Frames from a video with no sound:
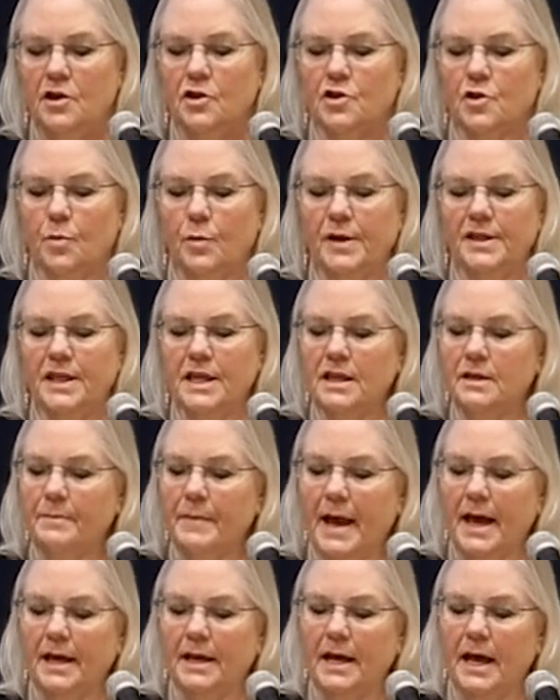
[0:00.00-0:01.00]
So what this
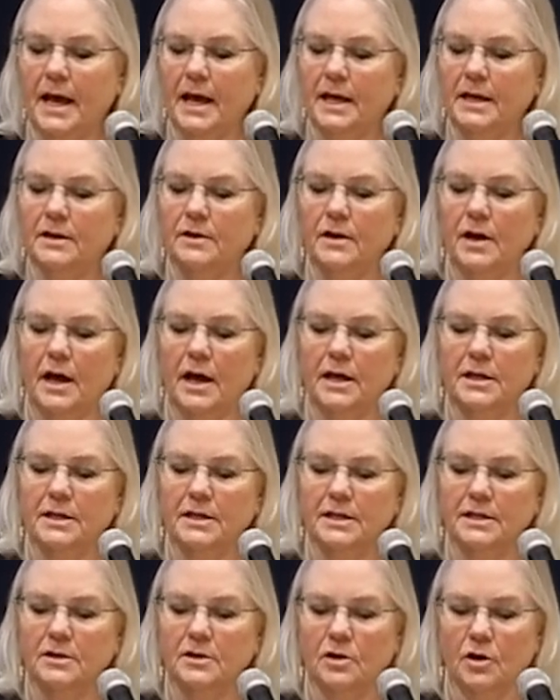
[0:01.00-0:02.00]
man had uh,
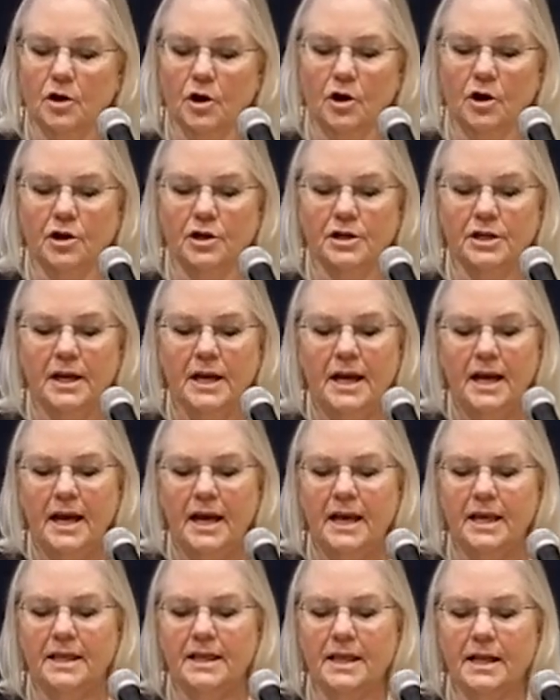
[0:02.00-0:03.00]
learned
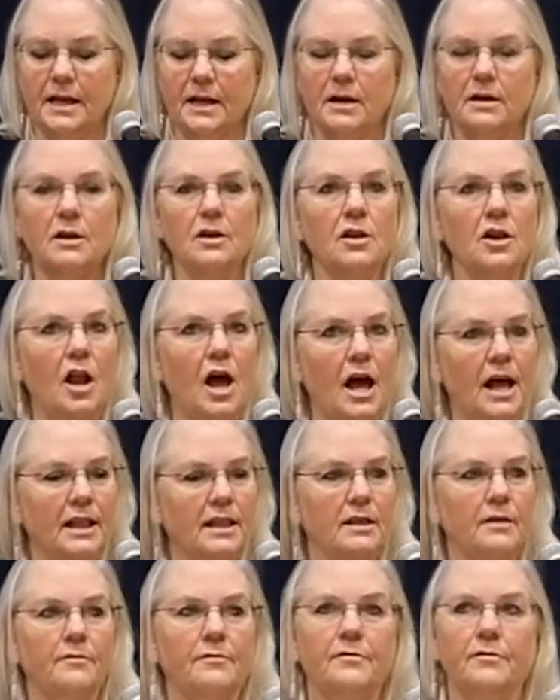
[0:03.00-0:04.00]
is that in
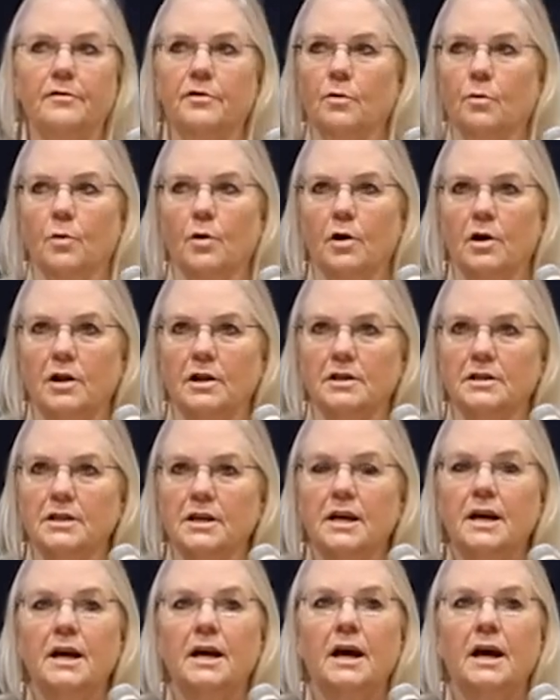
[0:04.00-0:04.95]
lots of the world,